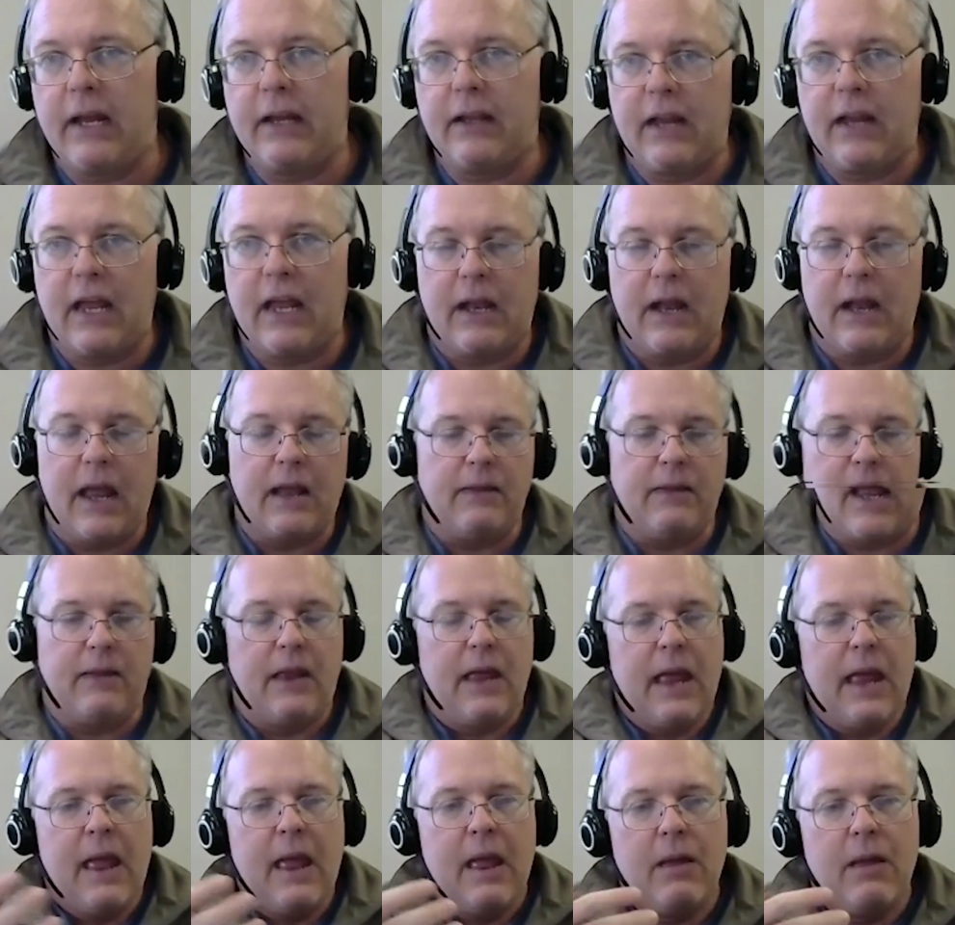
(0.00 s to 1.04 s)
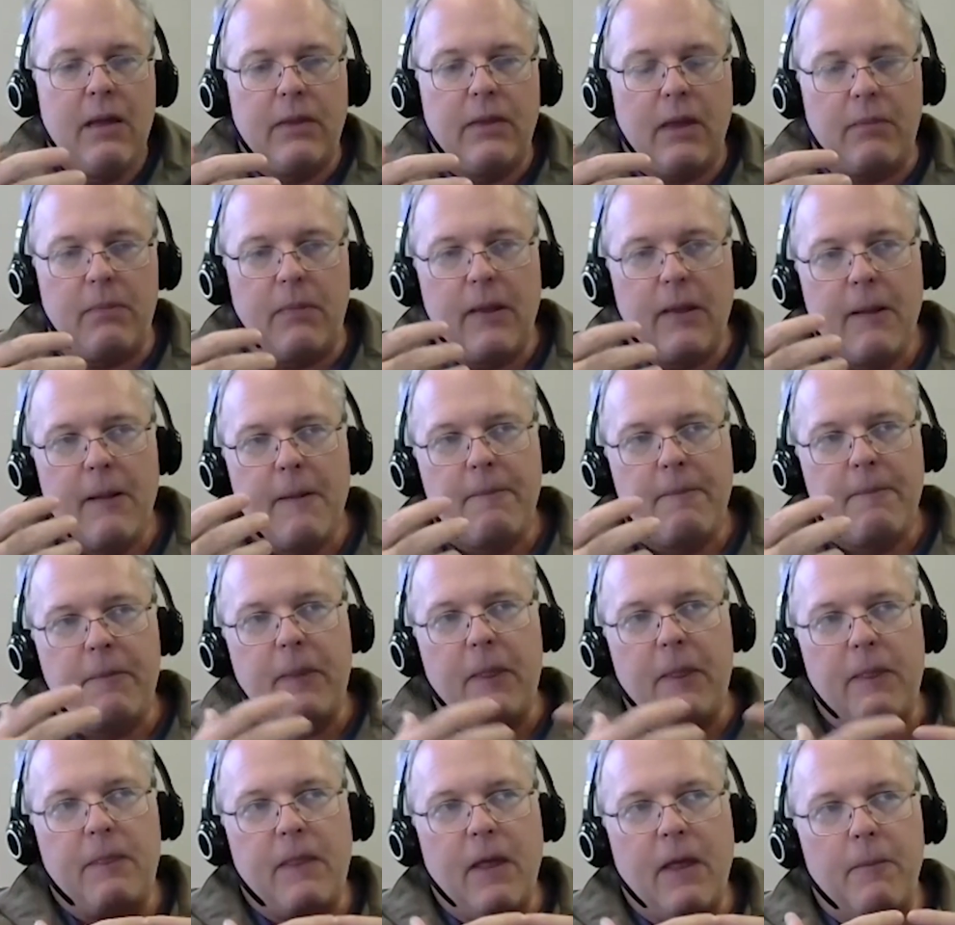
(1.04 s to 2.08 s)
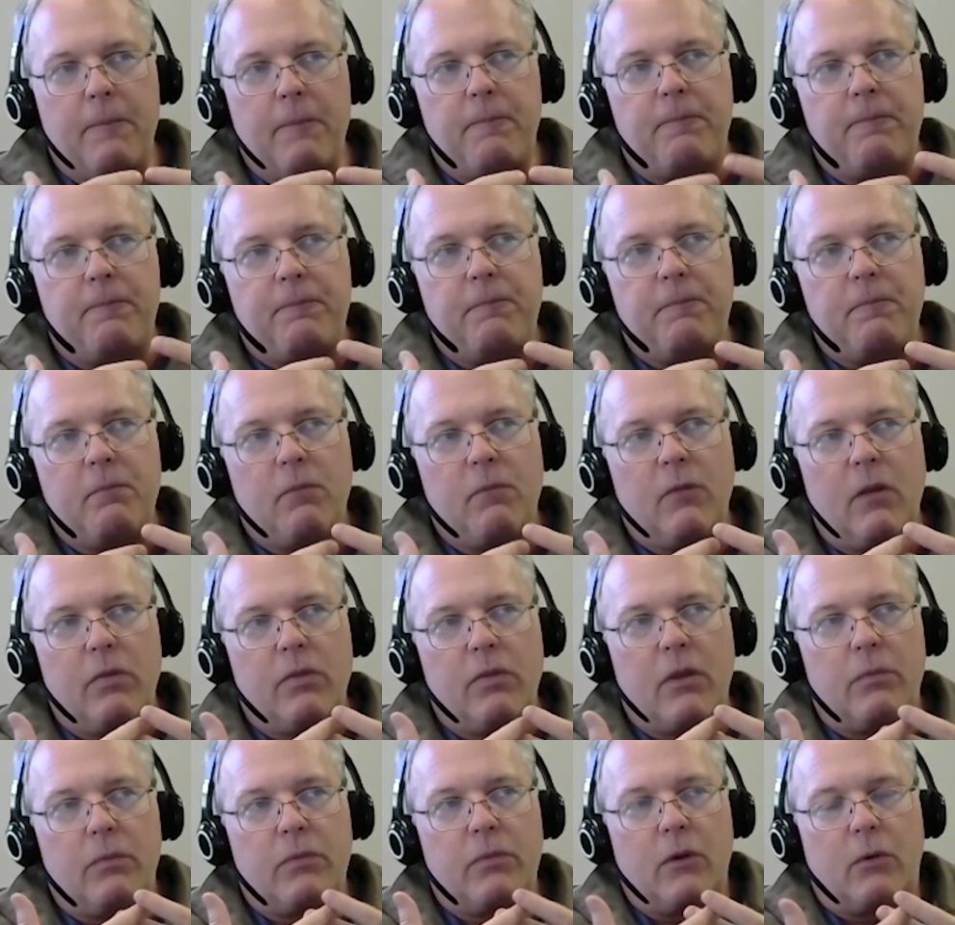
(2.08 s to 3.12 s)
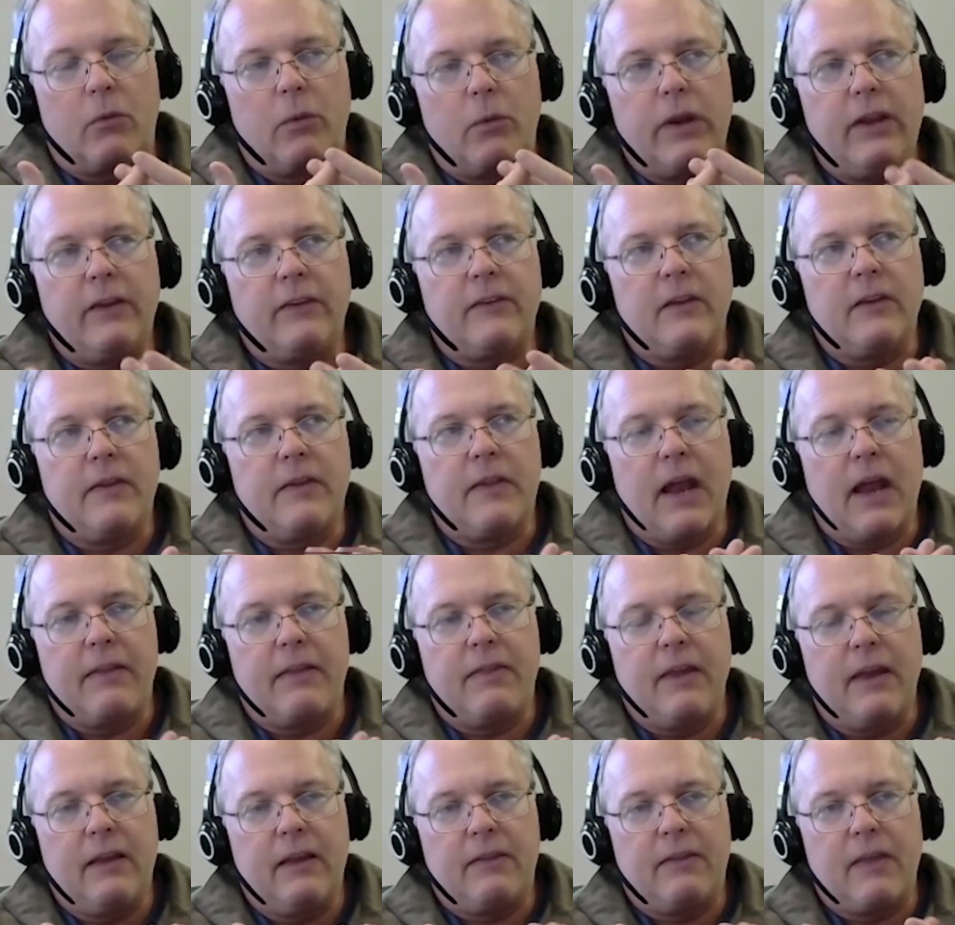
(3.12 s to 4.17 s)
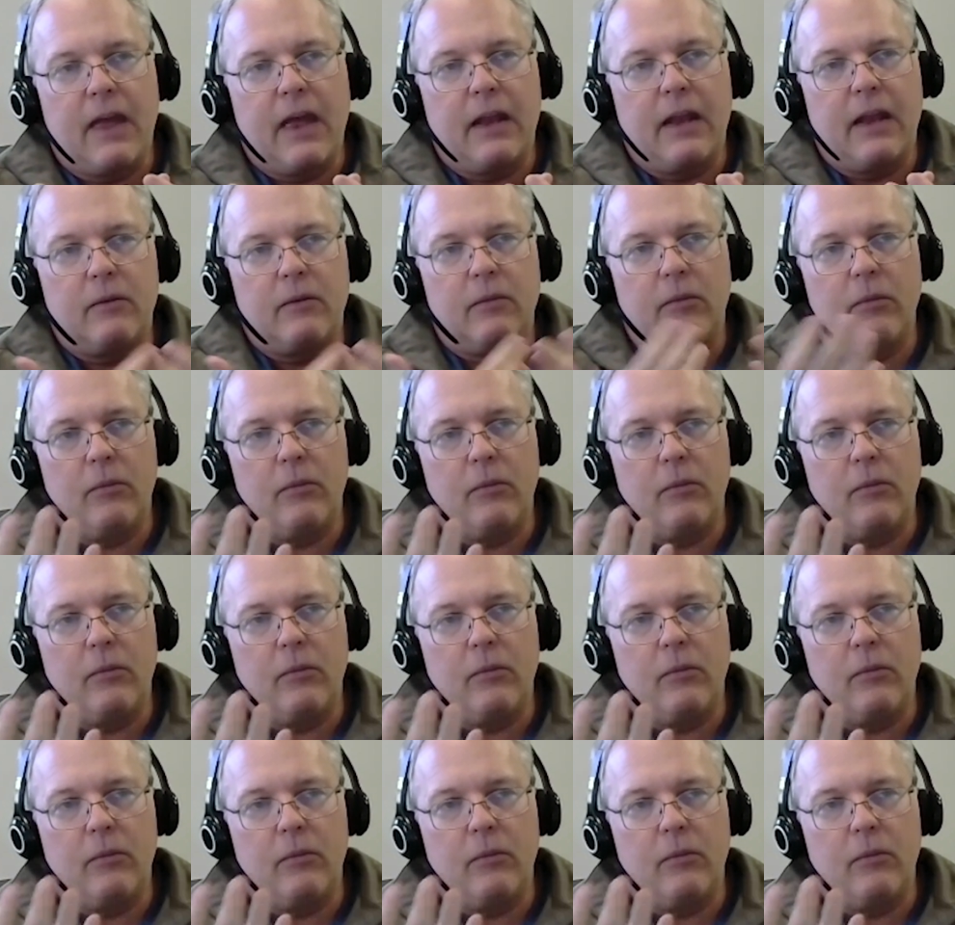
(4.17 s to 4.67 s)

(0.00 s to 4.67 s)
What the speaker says: And the reason that I think that